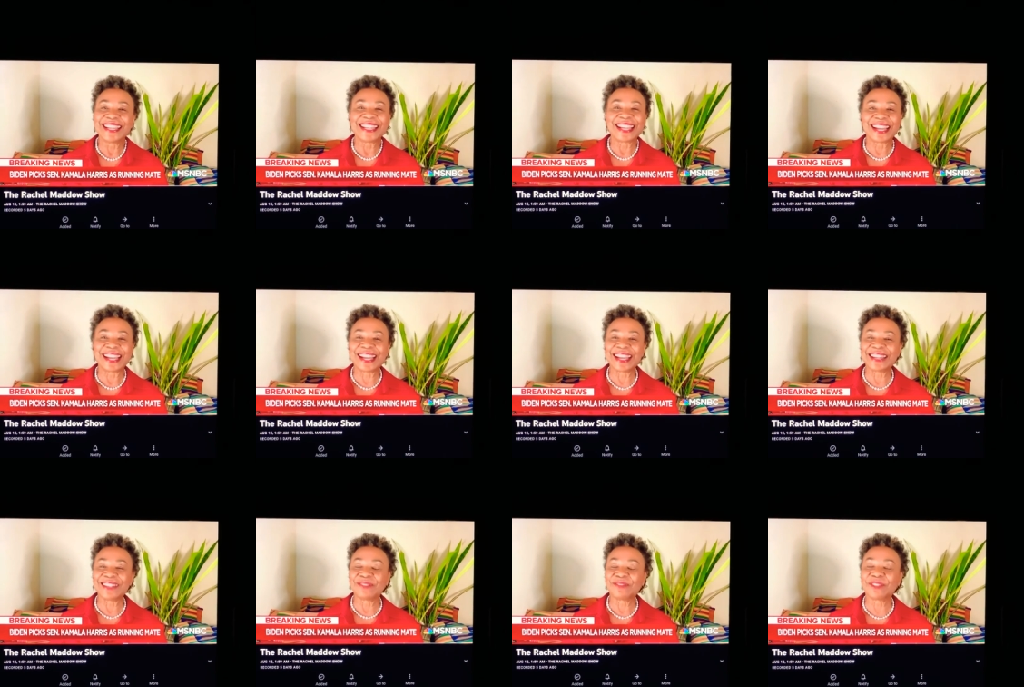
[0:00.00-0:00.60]

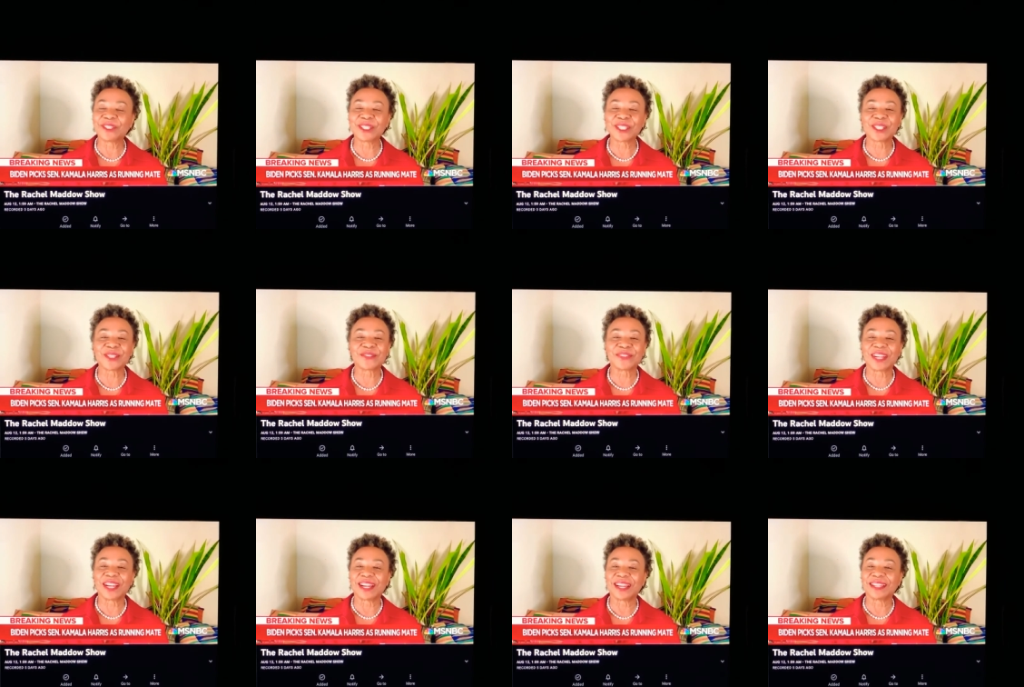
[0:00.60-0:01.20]
uh, first
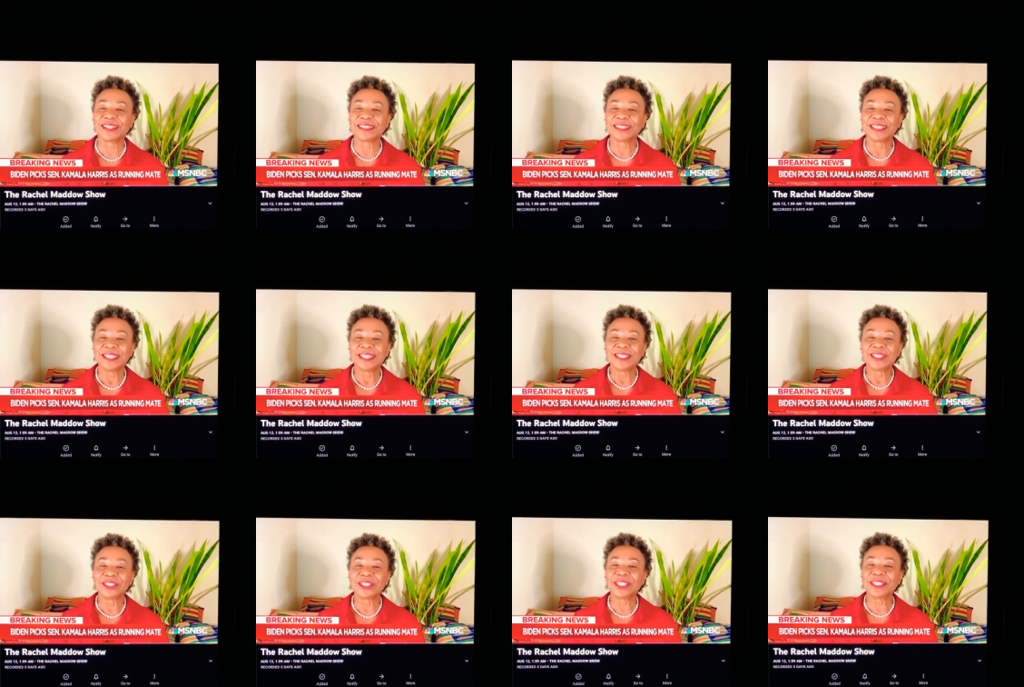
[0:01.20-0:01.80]
of all,
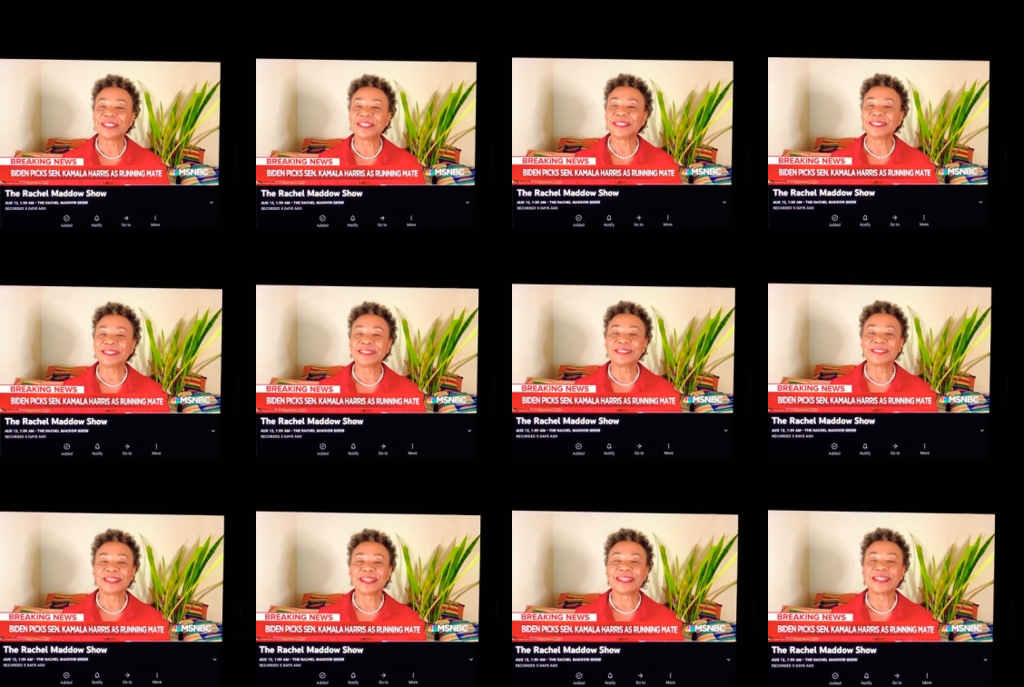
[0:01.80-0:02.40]
she,
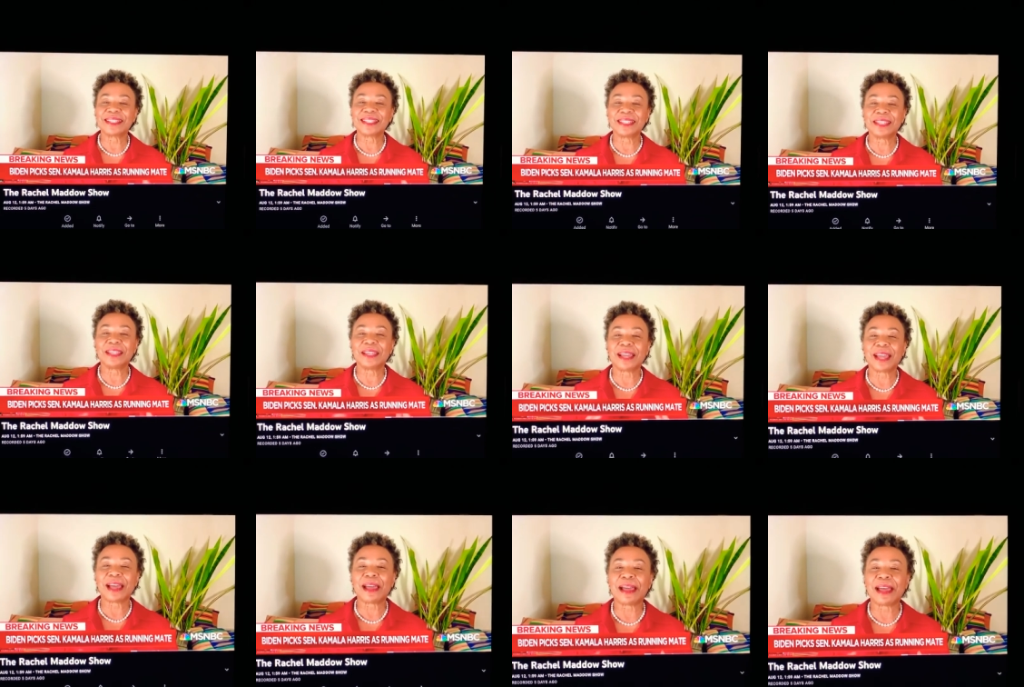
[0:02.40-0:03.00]
I,
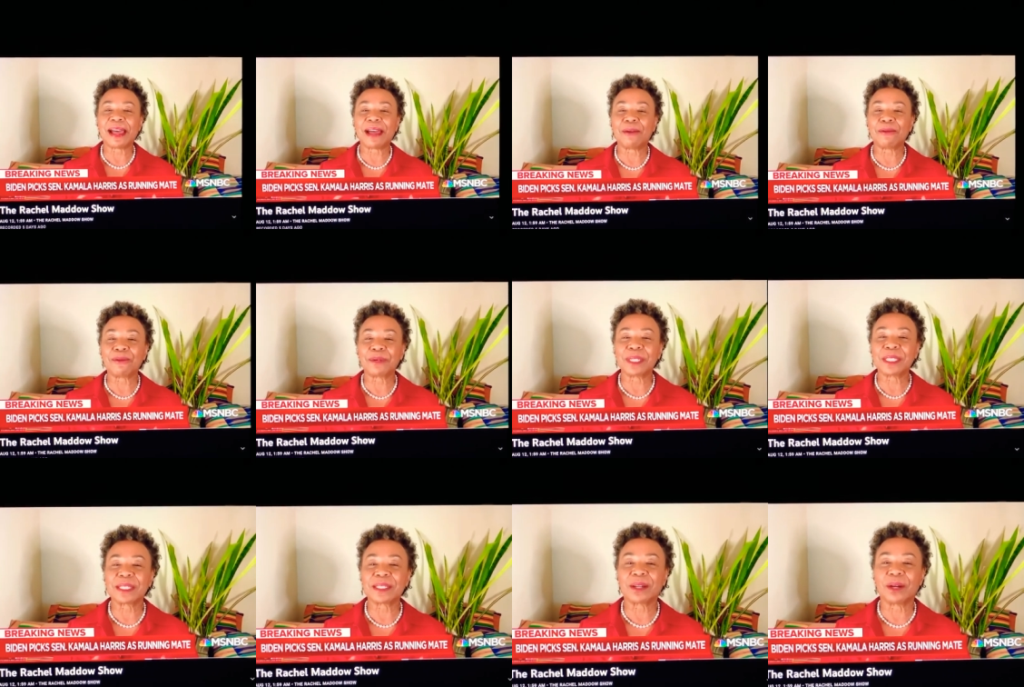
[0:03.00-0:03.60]
I, I
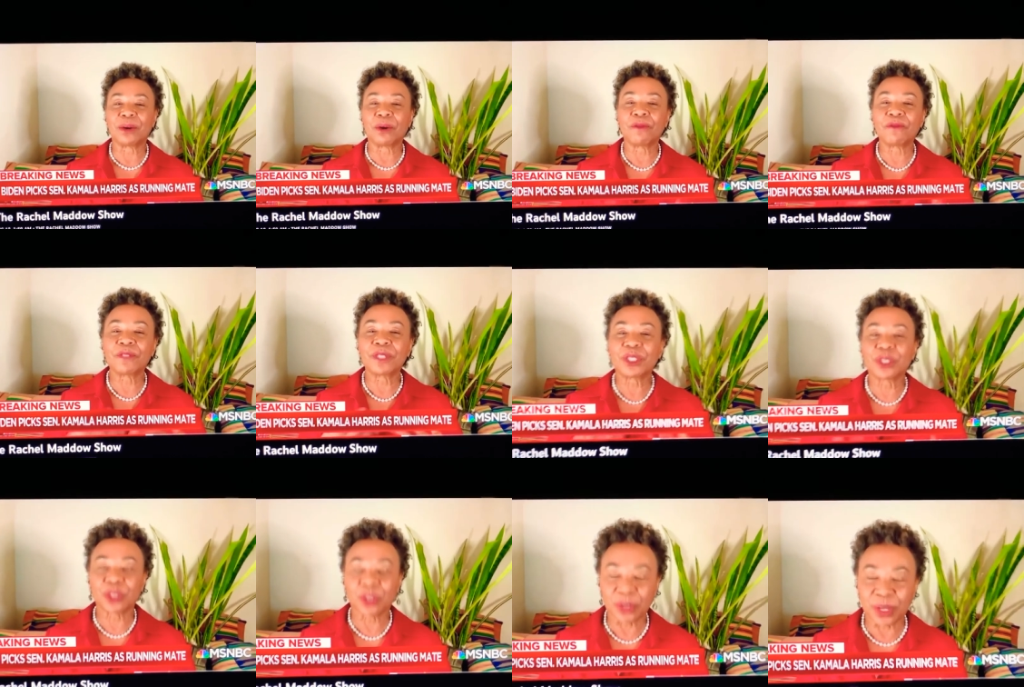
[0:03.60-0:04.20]
was
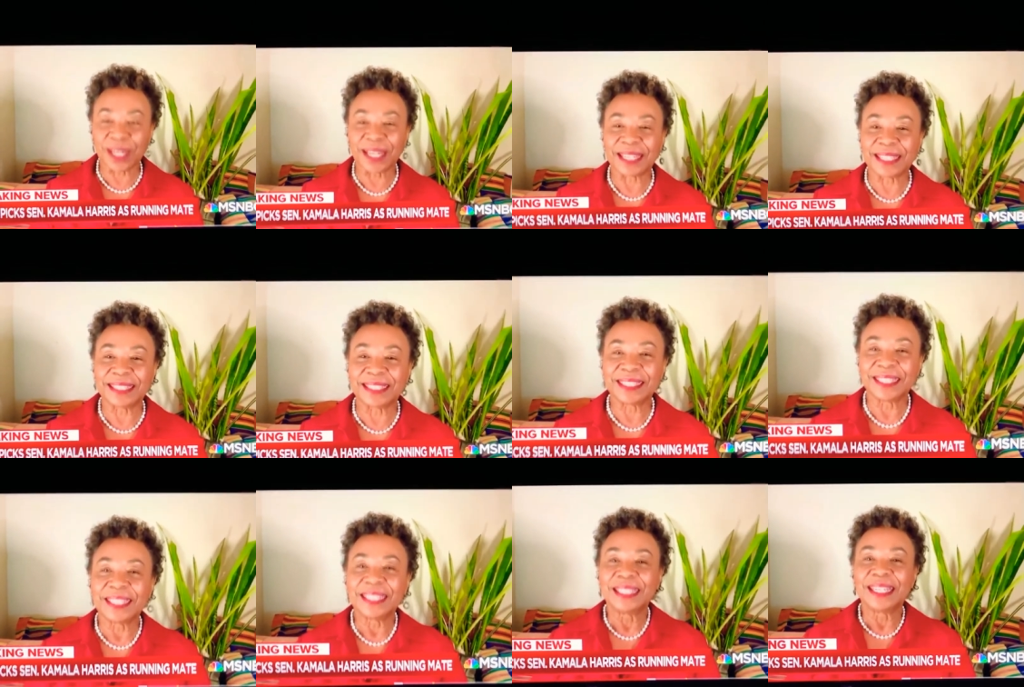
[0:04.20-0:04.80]
overjoyed.
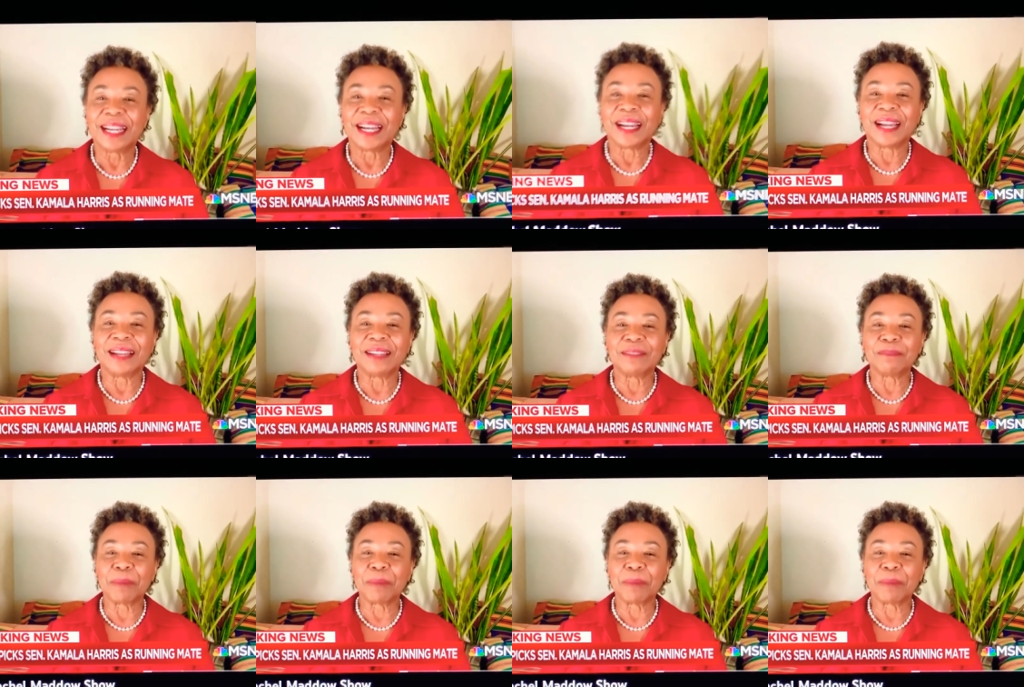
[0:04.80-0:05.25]
Uh,